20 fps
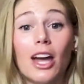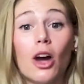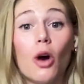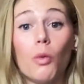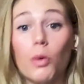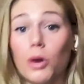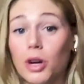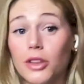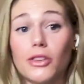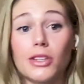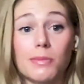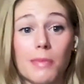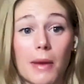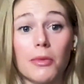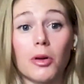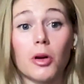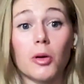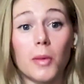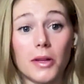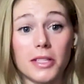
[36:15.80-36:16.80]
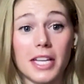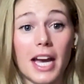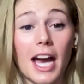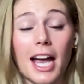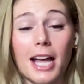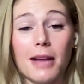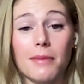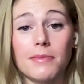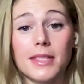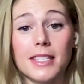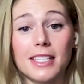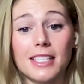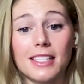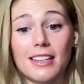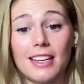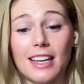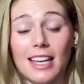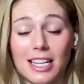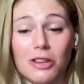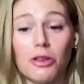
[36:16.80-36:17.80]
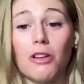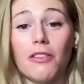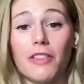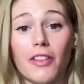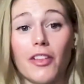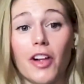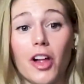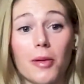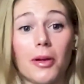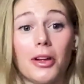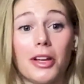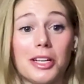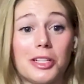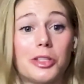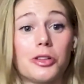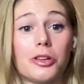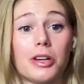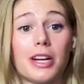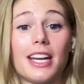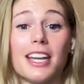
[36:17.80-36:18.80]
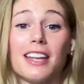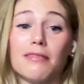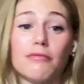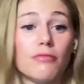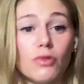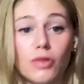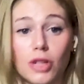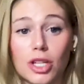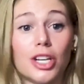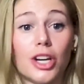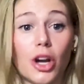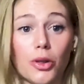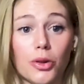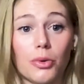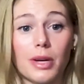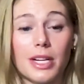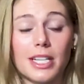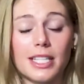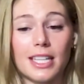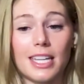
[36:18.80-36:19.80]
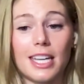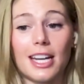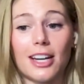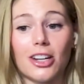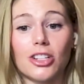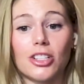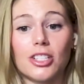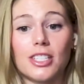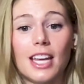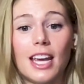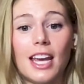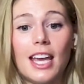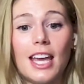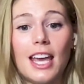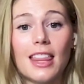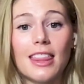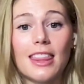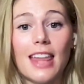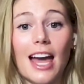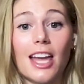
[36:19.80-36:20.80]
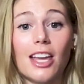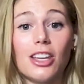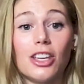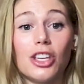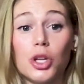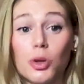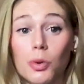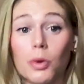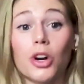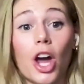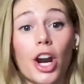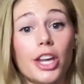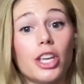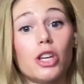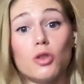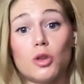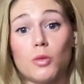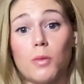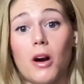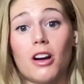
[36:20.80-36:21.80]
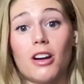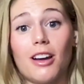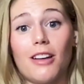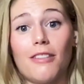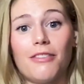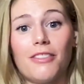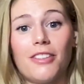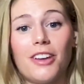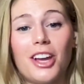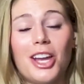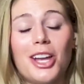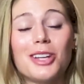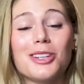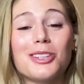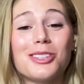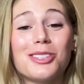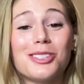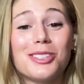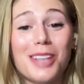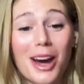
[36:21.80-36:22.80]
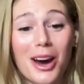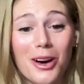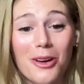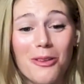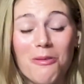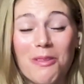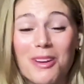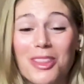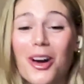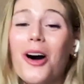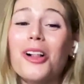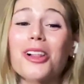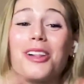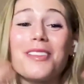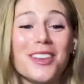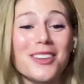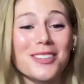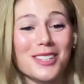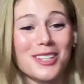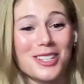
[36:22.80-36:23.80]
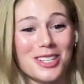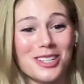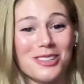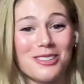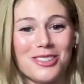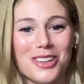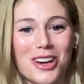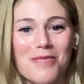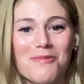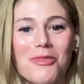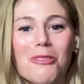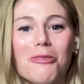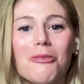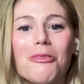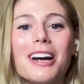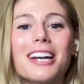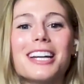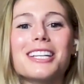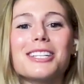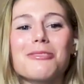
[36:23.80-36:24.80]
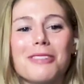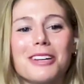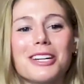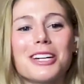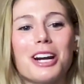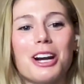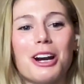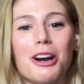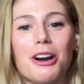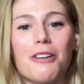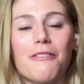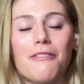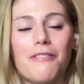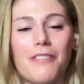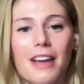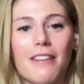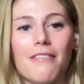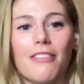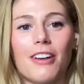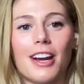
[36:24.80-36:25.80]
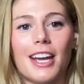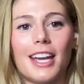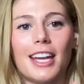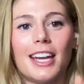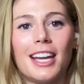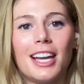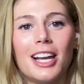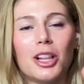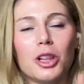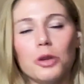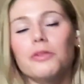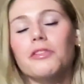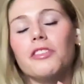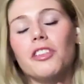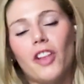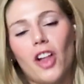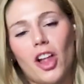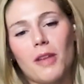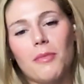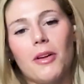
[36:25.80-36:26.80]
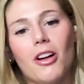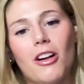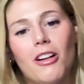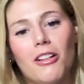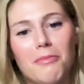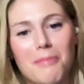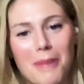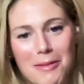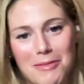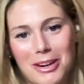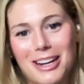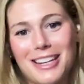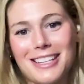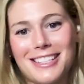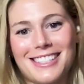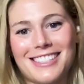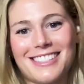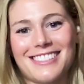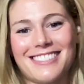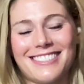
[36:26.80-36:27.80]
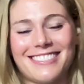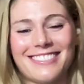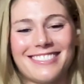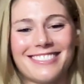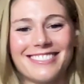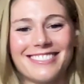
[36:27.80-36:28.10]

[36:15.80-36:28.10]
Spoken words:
one of those memorable times in U of L volleyball history in, the recent years that you were not a huge part of. So with all of those to choose from, what is one of your favorite Louisville volleyball memories?